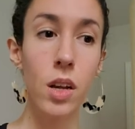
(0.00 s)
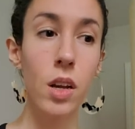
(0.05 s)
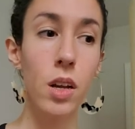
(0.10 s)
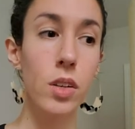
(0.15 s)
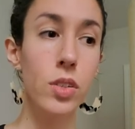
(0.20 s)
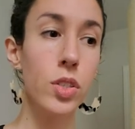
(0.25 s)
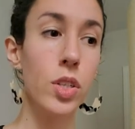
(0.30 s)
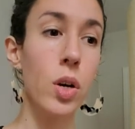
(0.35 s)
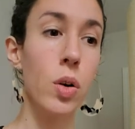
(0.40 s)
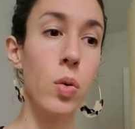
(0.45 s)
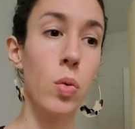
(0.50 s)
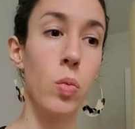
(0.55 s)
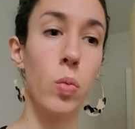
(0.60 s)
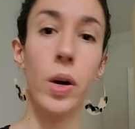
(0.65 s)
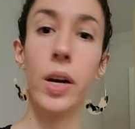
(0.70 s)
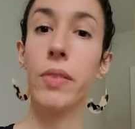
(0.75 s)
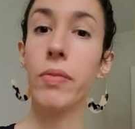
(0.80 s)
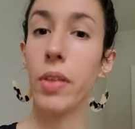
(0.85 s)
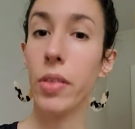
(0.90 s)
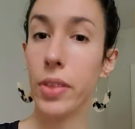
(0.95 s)
So
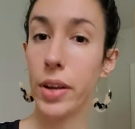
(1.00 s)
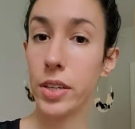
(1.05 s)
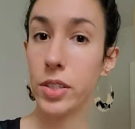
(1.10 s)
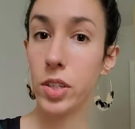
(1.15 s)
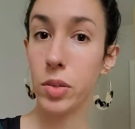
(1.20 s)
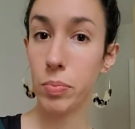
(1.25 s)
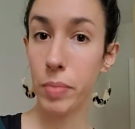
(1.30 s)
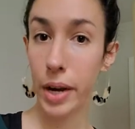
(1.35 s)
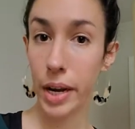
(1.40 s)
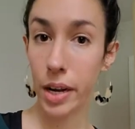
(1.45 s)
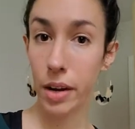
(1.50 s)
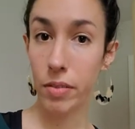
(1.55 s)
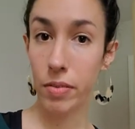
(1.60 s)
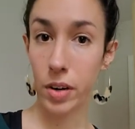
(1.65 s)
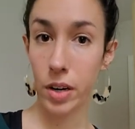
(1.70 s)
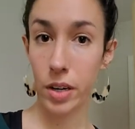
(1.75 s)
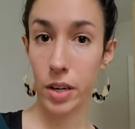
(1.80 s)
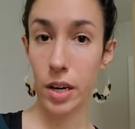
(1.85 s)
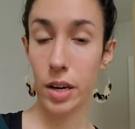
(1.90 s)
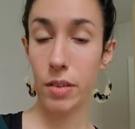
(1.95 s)
one of the things you might have
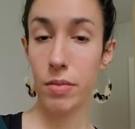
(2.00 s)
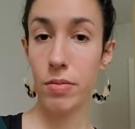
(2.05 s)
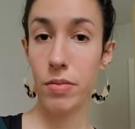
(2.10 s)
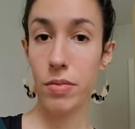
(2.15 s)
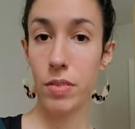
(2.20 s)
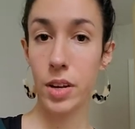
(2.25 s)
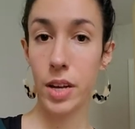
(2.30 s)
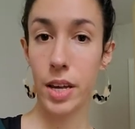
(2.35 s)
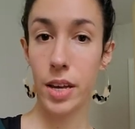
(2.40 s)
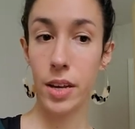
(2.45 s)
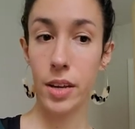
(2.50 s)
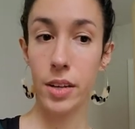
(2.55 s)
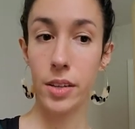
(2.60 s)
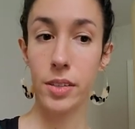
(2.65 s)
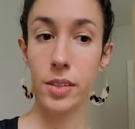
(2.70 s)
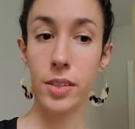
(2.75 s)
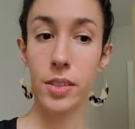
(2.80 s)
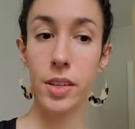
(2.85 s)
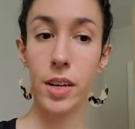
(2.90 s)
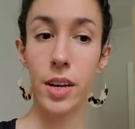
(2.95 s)
heard of
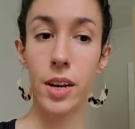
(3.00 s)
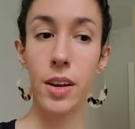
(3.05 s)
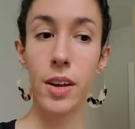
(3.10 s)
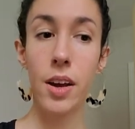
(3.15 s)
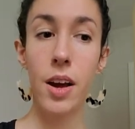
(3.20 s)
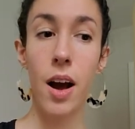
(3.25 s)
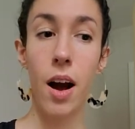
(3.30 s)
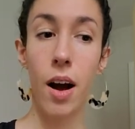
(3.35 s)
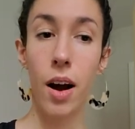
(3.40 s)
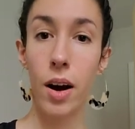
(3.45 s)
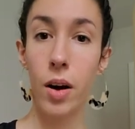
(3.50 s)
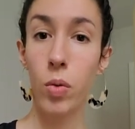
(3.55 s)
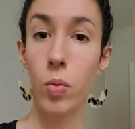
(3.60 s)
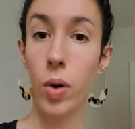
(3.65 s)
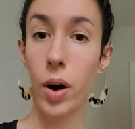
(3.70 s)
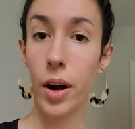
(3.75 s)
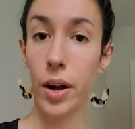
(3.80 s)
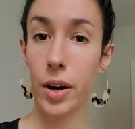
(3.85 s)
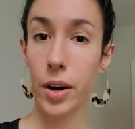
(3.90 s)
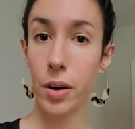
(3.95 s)
is hot
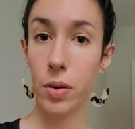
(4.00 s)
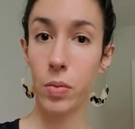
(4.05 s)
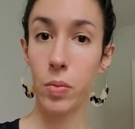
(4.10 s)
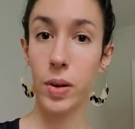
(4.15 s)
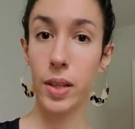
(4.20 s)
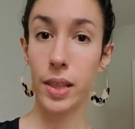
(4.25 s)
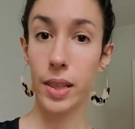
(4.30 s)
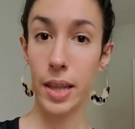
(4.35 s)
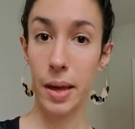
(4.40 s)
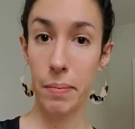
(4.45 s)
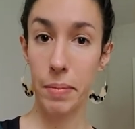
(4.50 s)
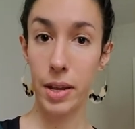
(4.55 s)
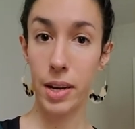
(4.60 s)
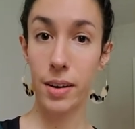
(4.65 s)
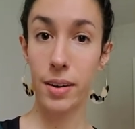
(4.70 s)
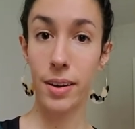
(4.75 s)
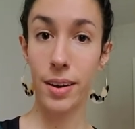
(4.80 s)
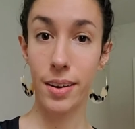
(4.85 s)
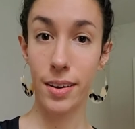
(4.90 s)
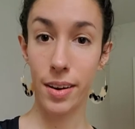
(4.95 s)
water with
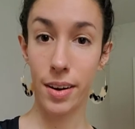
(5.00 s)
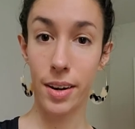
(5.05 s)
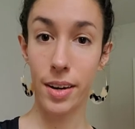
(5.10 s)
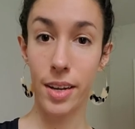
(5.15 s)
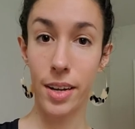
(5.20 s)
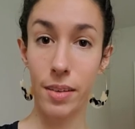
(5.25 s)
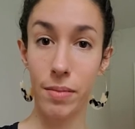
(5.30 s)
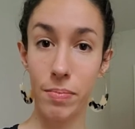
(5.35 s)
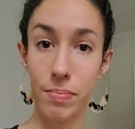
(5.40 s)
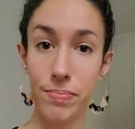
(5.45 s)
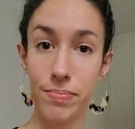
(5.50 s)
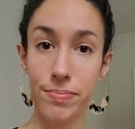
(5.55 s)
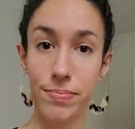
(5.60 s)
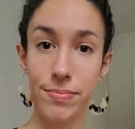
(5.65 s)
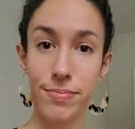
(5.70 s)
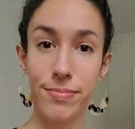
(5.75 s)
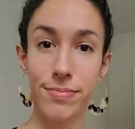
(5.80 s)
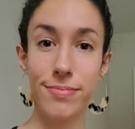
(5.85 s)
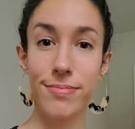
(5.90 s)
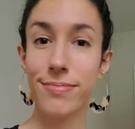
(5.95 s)
lemon and honey.
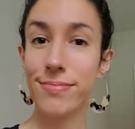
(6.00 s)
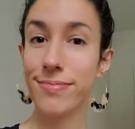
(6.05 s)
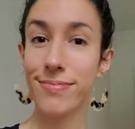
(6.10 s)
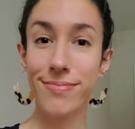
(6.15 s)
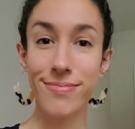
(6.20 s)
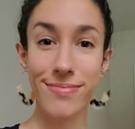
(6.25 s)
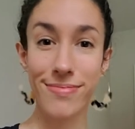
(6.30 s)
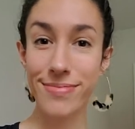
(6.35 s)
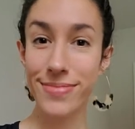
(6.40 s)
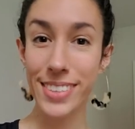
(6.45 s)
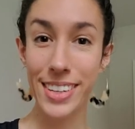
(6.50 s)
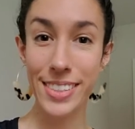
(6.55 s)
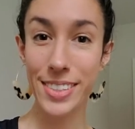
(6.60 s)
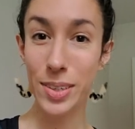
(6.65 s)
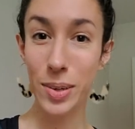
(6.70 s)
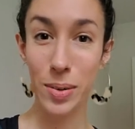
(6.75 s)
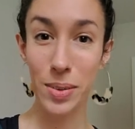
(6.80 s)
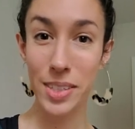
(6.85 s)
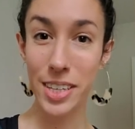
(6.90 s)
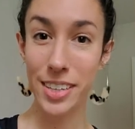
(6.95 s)
It's
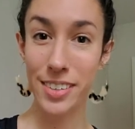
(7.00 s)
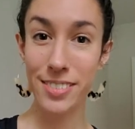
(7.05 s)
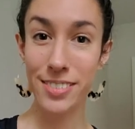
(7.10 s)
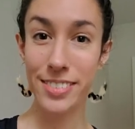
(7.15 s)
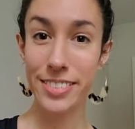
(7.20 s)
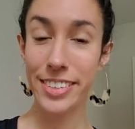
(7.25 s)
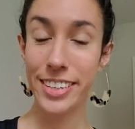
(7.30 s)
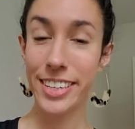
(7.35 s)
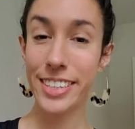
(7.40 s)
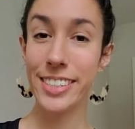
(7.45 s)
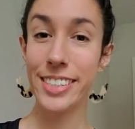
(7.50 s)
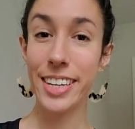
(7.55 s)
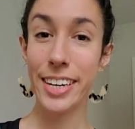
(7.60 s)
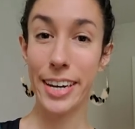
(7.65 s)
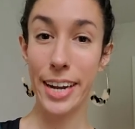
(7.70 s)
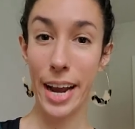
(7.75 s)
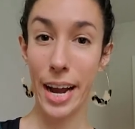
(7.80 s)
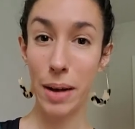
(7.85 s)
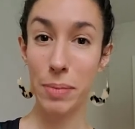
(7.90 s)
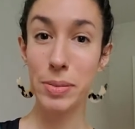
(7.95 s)
golden. It's
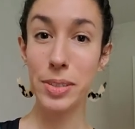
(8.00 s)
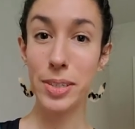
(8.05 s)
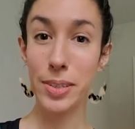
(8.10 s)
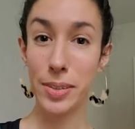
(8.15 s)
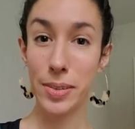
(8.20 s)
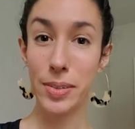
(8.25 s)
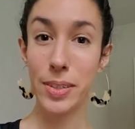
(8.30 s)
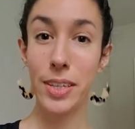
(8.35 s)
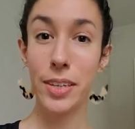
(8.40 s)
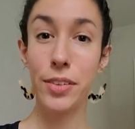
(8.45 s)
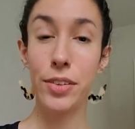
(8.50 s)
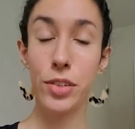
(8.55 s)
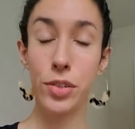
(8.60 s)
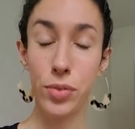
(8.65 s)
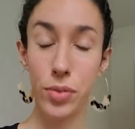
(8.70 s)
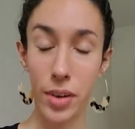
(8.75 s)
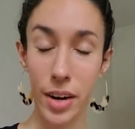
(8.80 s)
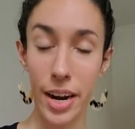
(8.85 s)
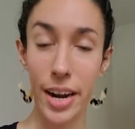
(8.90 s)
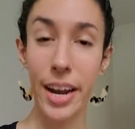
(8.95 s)
an absolutely
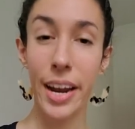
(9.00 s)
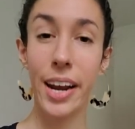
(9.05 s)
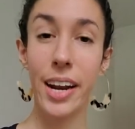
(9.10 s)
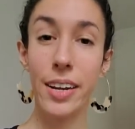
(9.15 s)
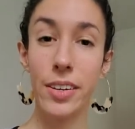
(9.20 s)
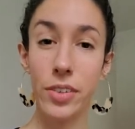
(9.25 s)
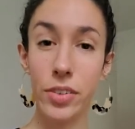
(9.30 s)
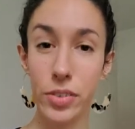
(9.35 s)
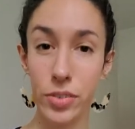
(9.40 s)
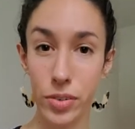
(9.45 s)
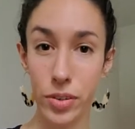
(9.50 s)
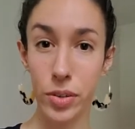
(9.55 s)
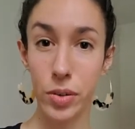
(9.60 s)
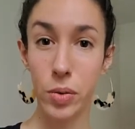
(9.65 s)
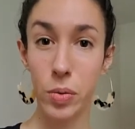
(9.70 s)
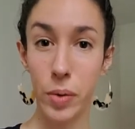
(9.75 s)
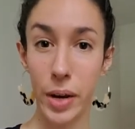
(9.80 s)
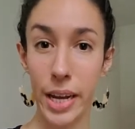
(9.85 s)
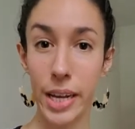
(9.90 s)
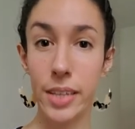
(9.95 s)
tried and true
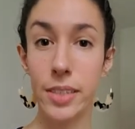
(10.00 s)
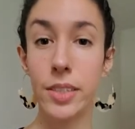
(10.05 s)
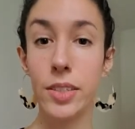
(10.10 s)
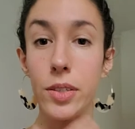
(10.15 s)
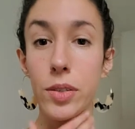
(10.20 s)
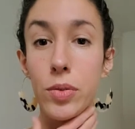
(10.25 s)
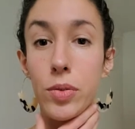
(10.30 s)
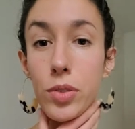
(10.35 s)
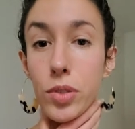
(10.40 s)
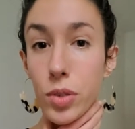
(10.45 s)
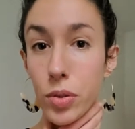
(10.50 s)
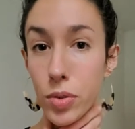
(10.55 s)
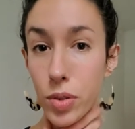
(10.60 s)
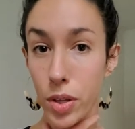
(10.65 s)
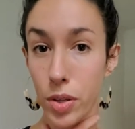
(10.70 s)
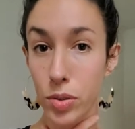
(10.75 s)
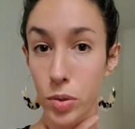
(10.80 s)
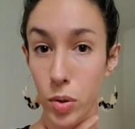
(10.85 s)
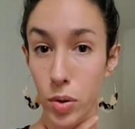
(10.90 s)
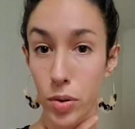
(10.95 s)
way to soothe a
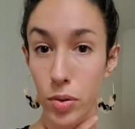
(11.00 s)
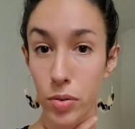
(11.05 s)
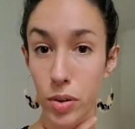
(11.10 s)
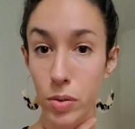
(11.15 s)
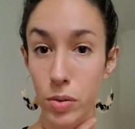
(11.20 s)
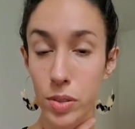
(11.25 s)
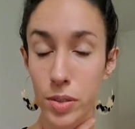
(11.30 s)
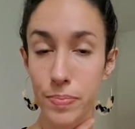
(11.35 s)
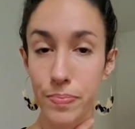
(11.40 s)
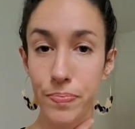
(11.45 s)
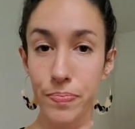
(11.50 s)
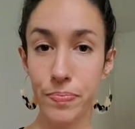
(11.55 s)
sore throat.